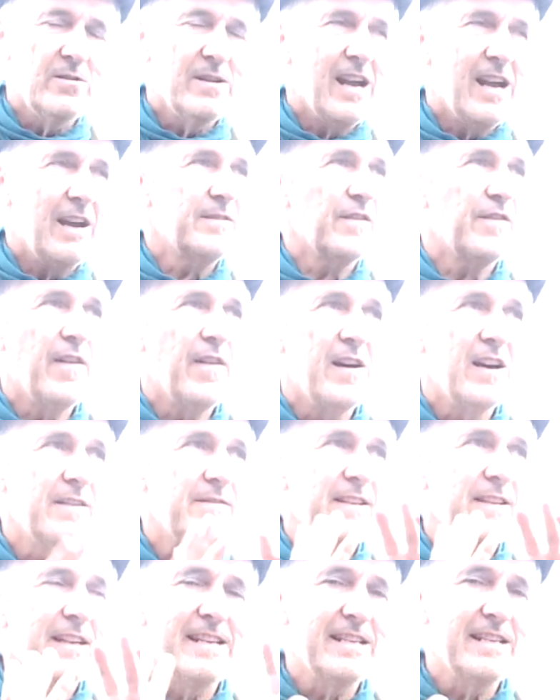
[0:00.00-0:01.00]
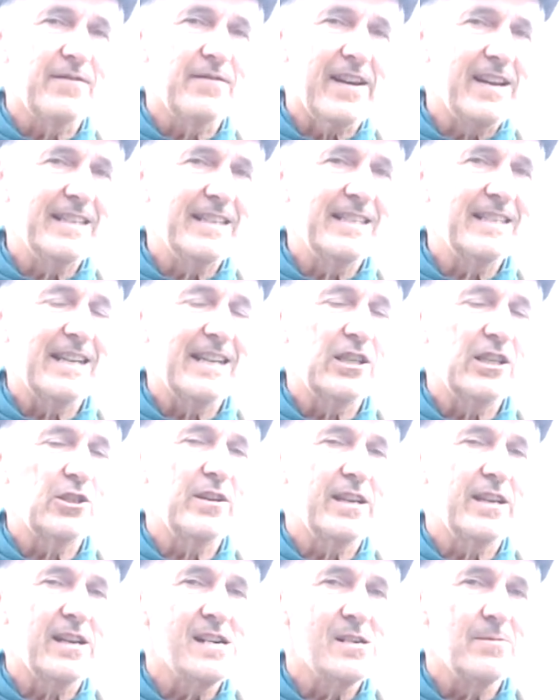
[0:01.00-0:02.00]
after 5 days of century
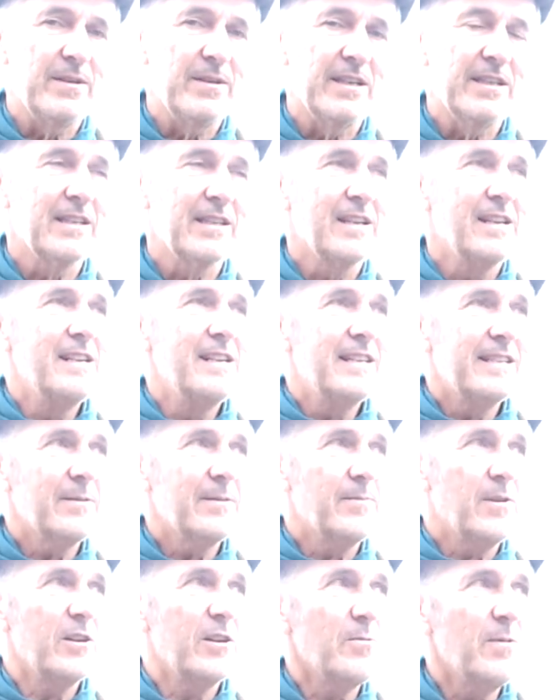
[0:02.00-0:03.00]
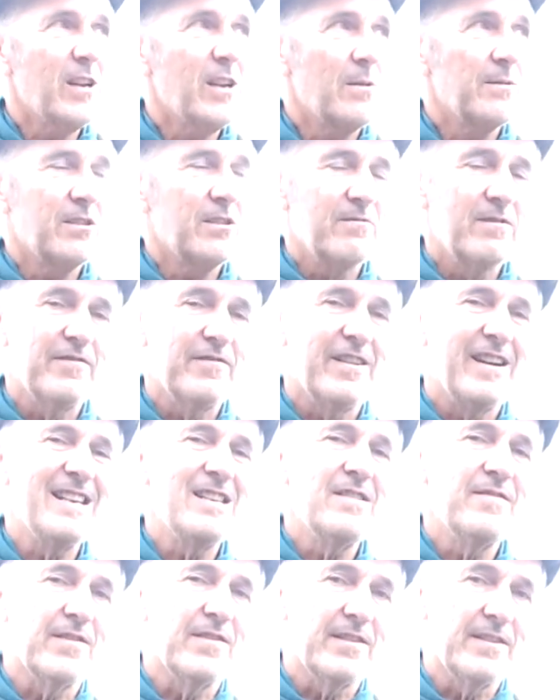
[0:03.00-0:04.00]
calmness, tomorrow we go over
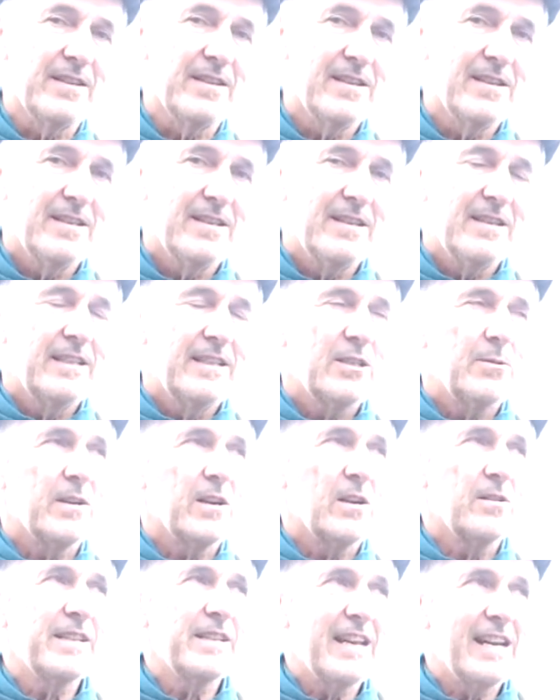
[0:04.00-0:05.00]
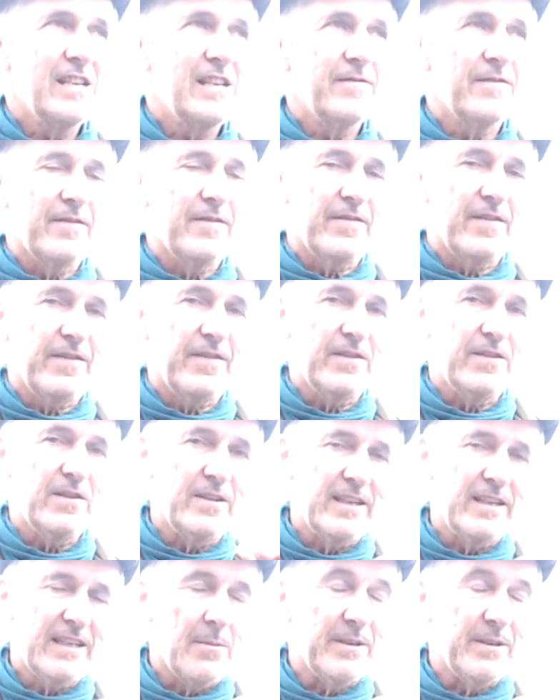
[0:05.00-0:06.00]
Avon. So we go on the Avon for a
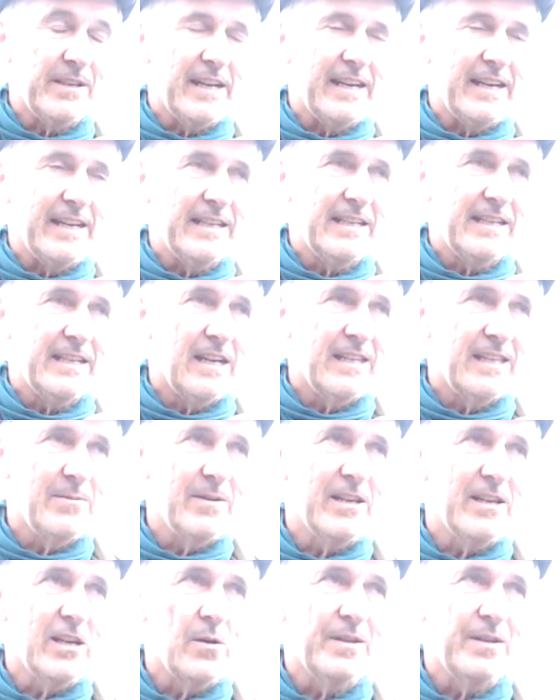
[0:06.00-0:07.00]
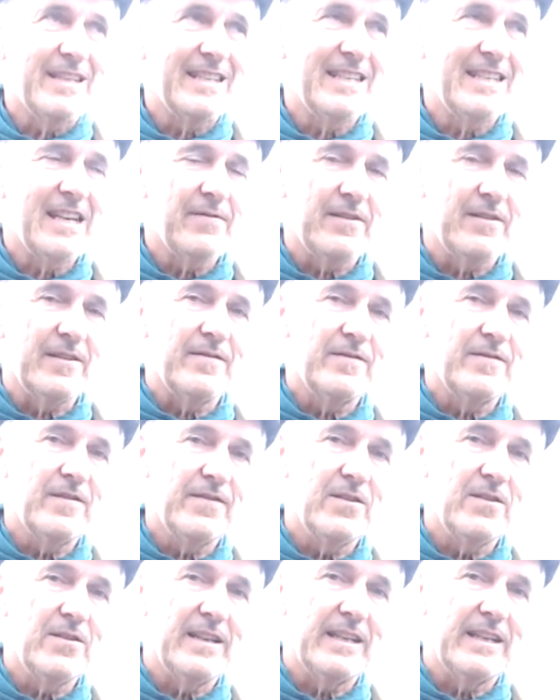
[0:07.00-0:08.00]
couple of days, and then we go on the Severn for a
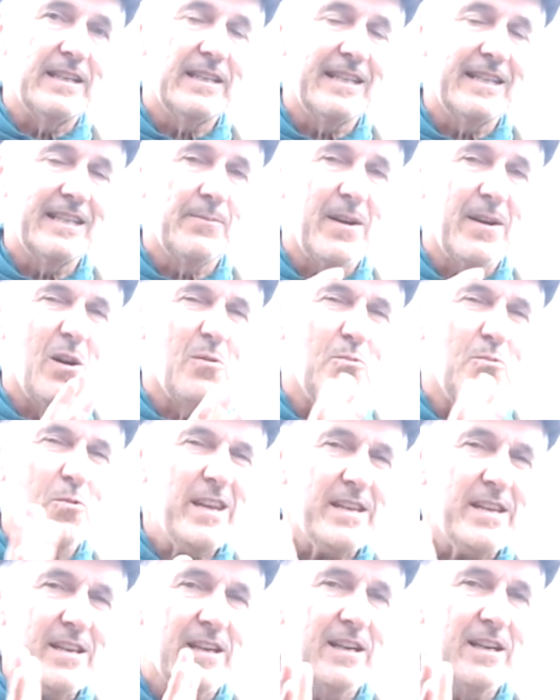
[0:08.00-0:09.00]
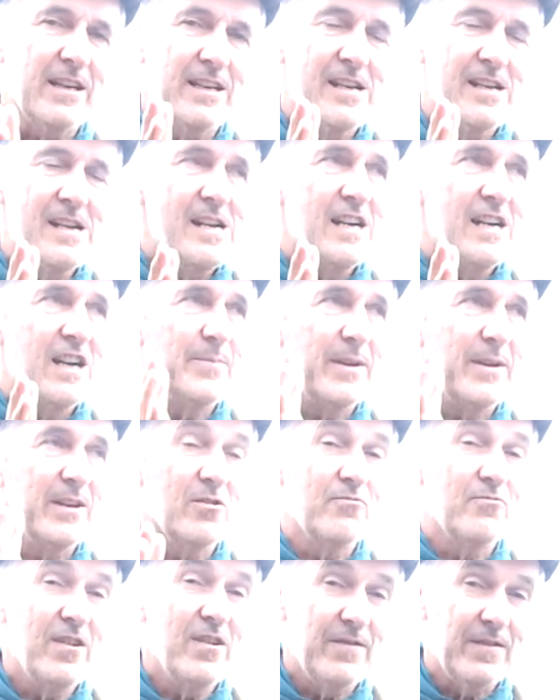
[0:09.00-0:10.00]
few days. So that's about a week of being
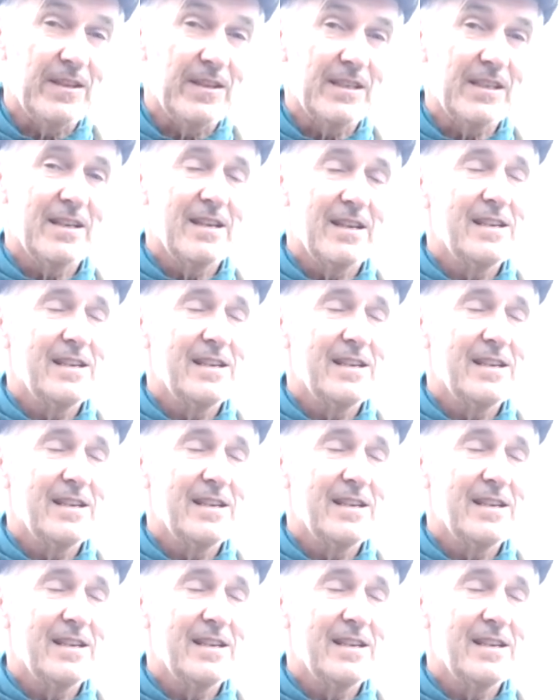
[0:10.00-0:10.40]
on rivers.